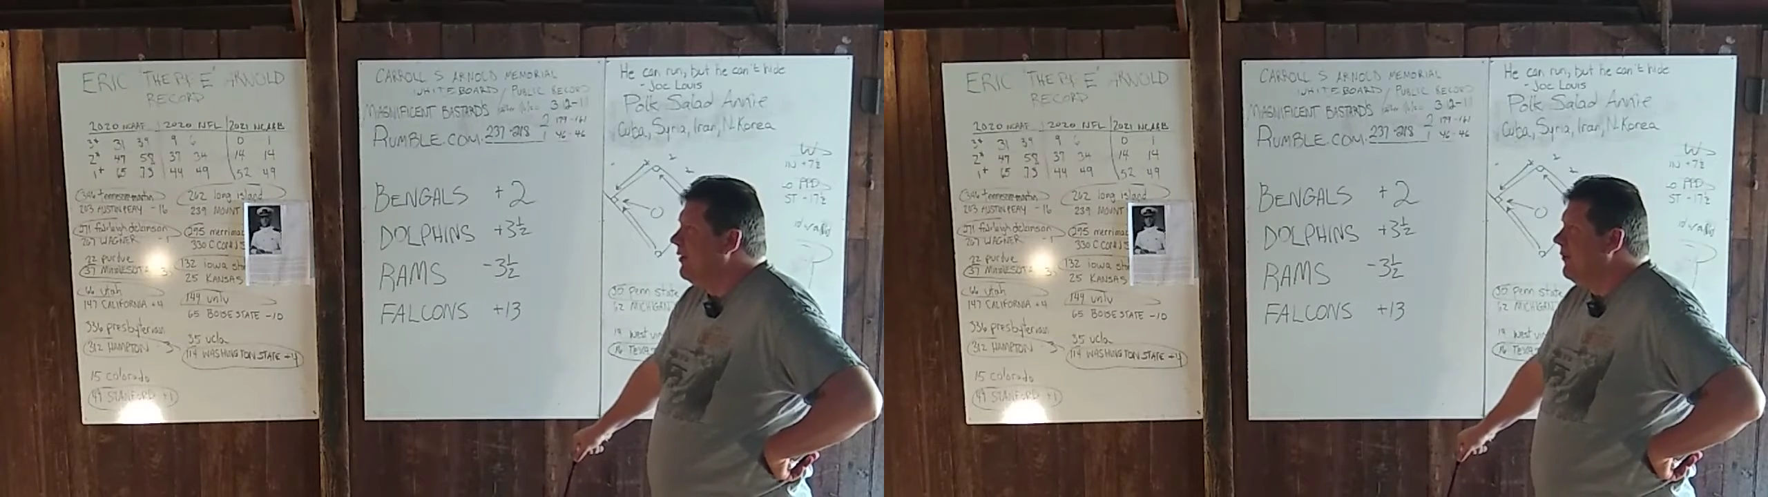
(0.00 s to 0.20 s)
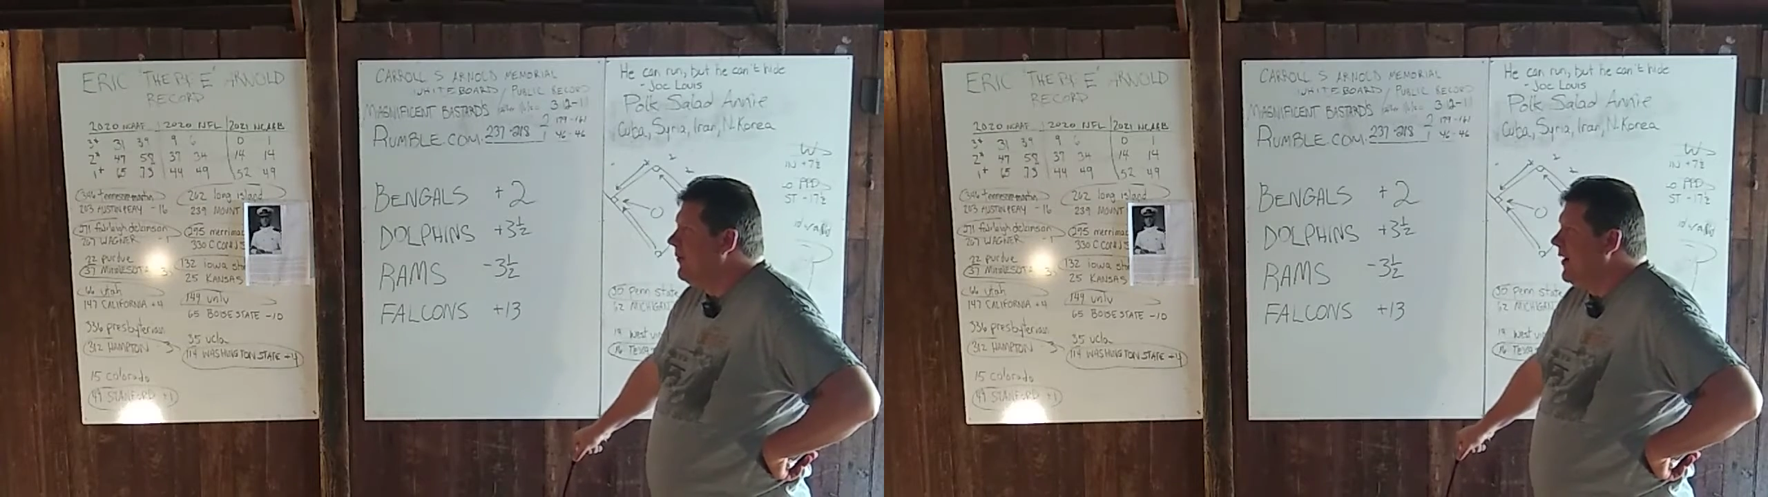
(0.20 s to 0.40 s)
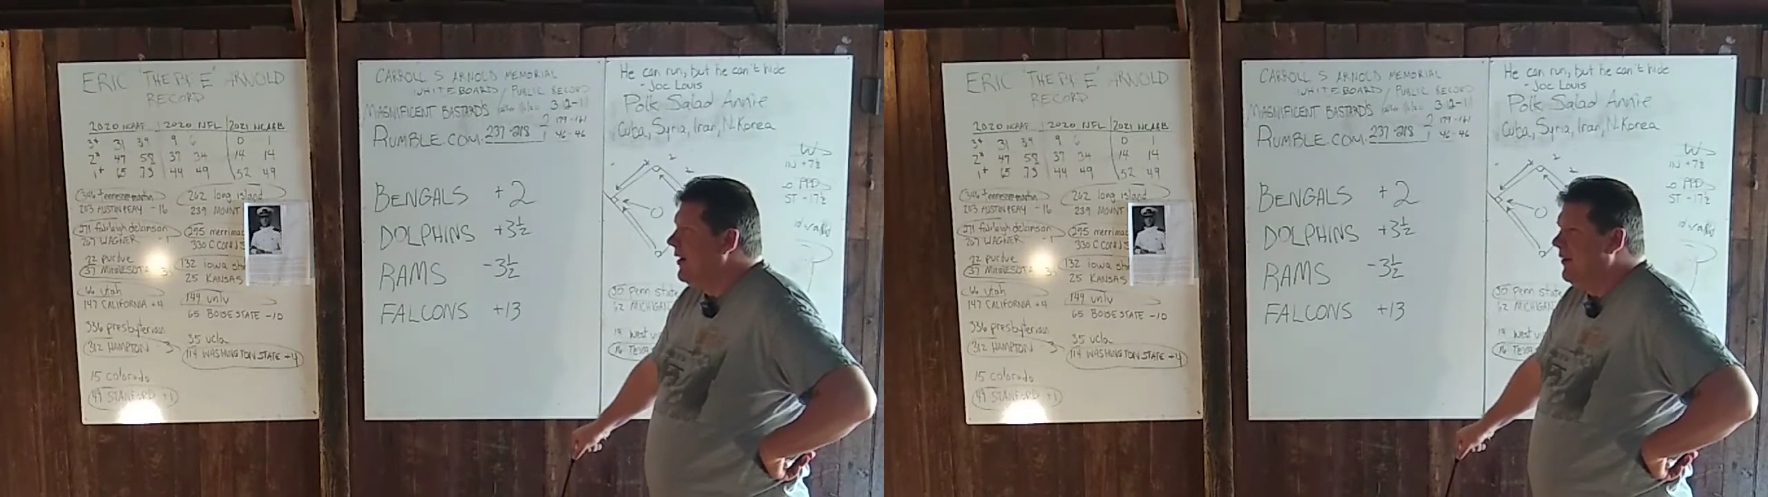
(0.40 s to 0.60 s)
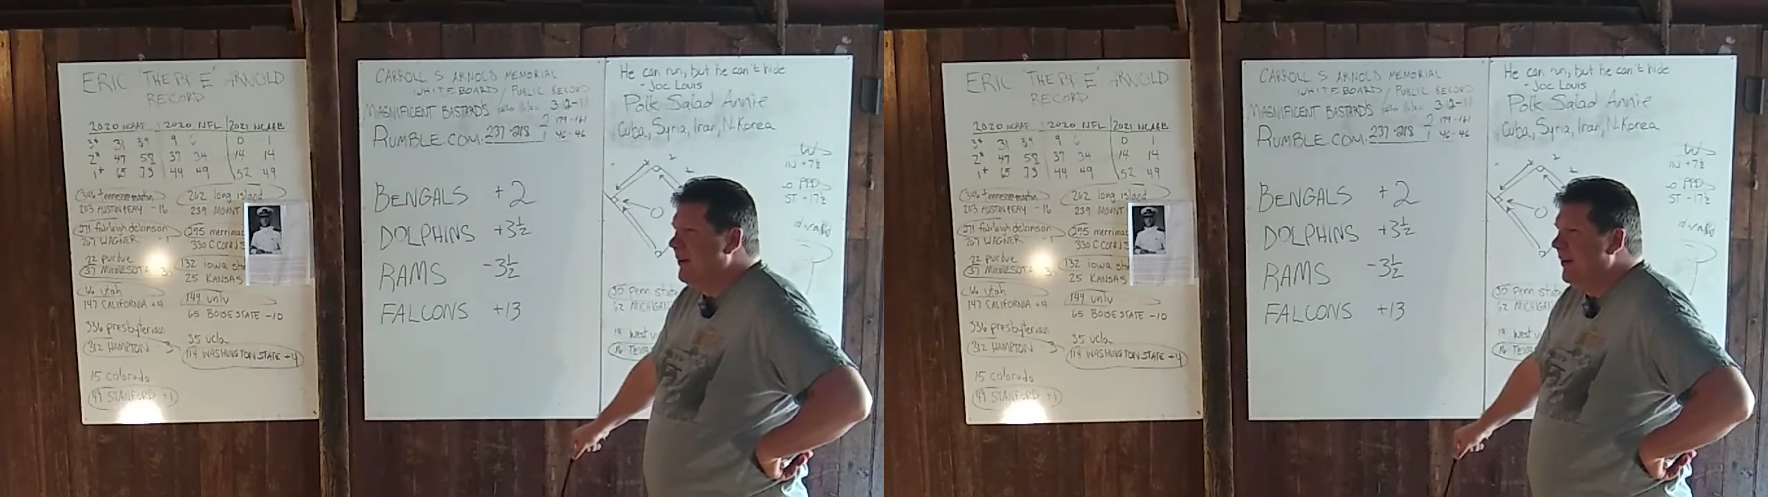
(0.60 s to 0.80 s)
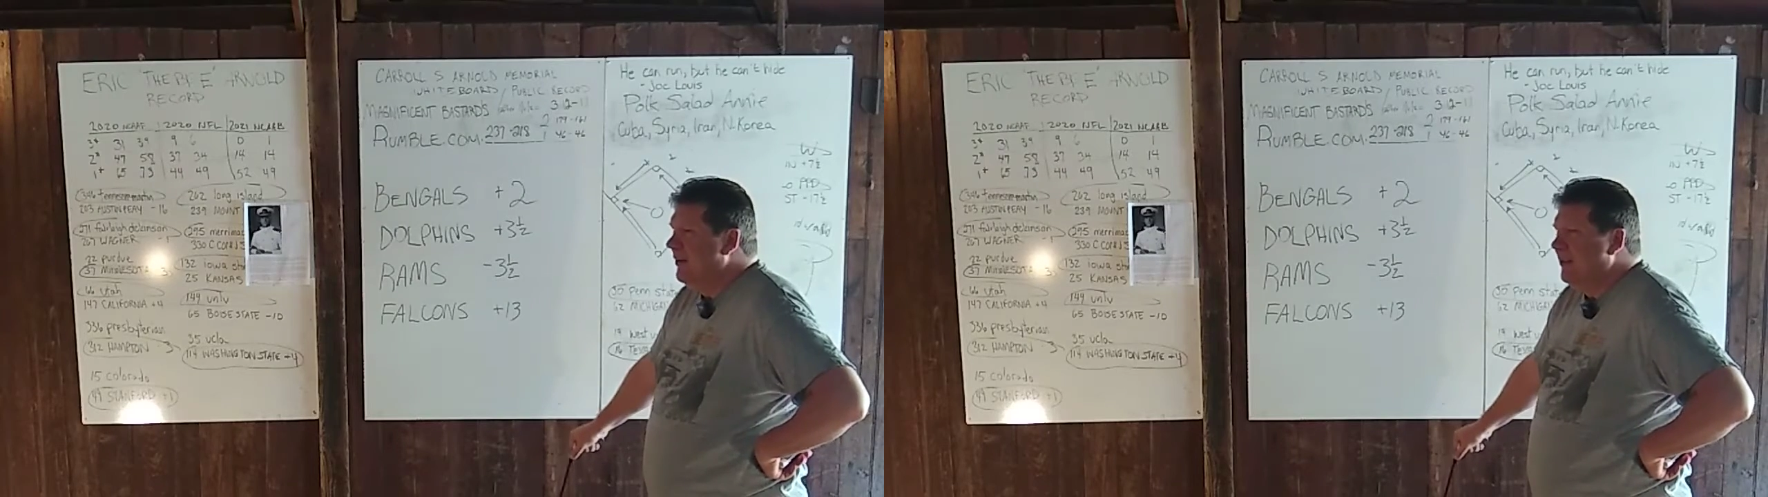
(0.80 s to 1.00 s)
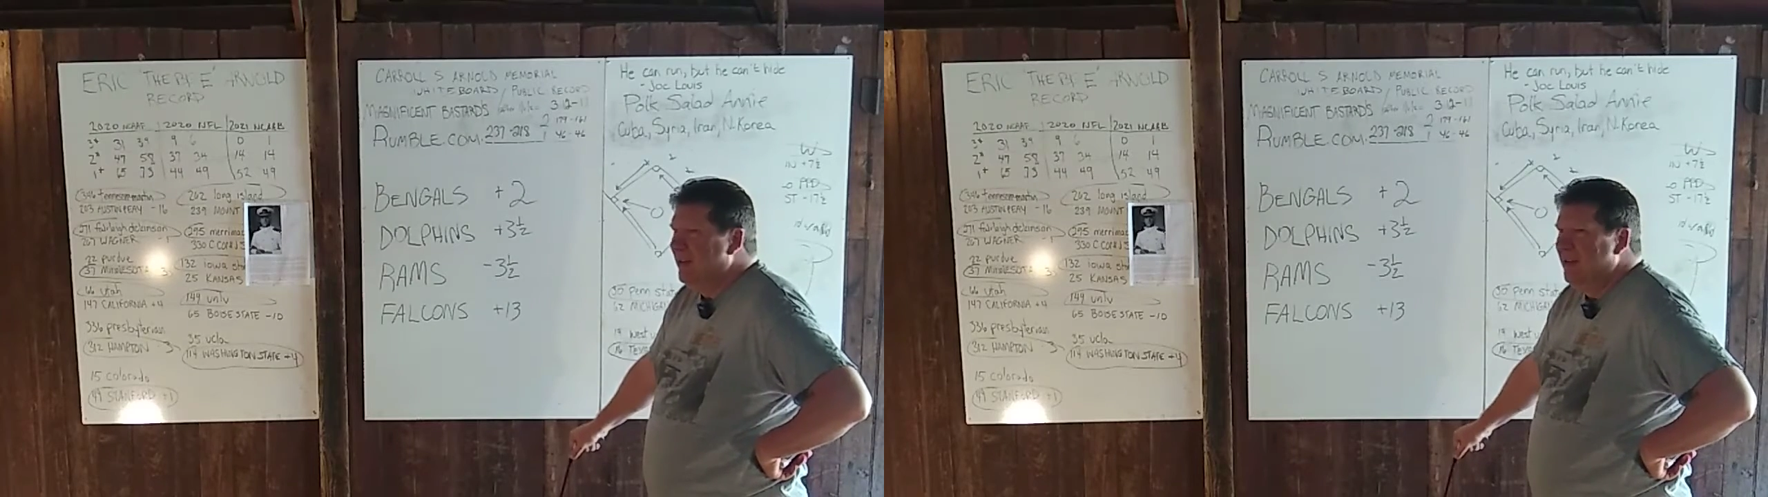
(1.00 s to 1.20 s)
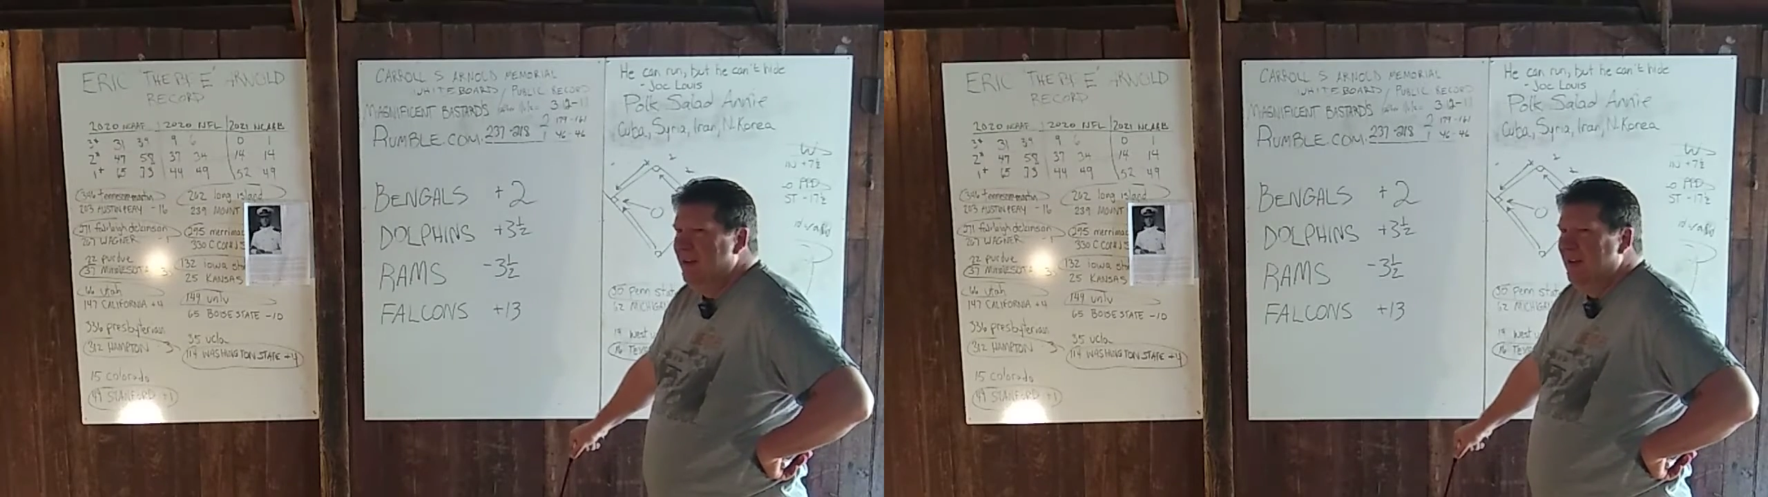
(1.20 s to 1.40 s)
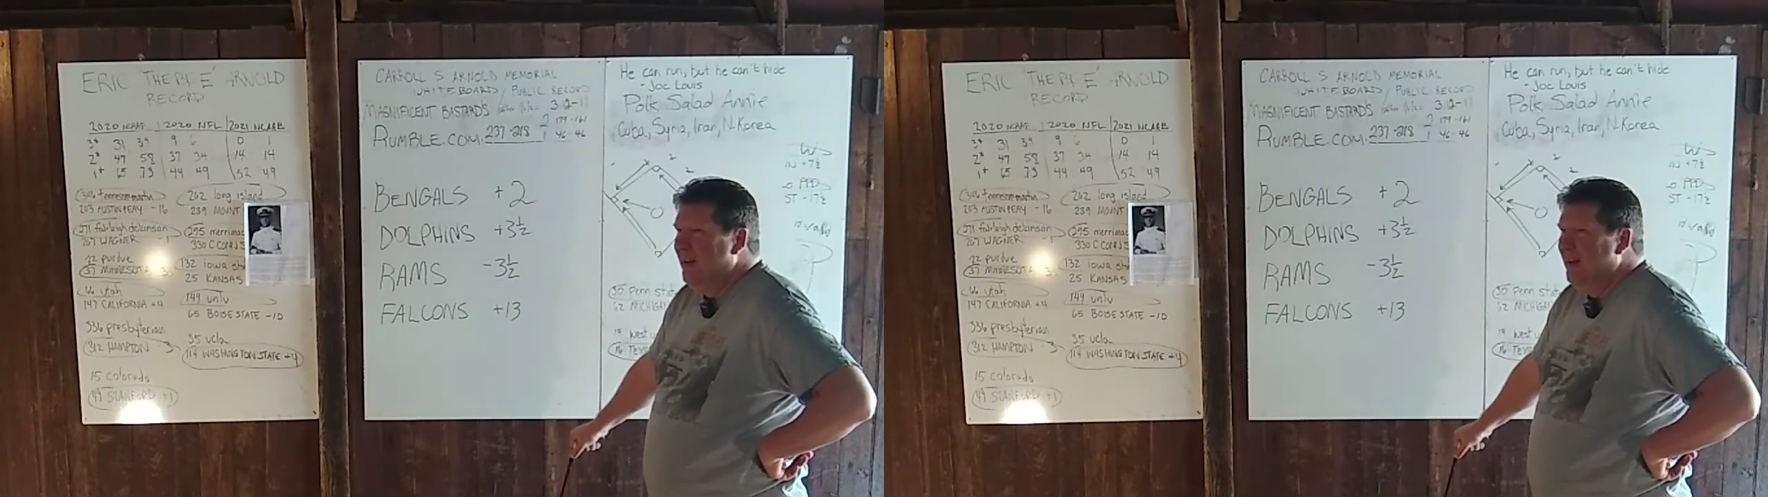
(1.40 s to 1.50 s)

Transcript: of the Falcons.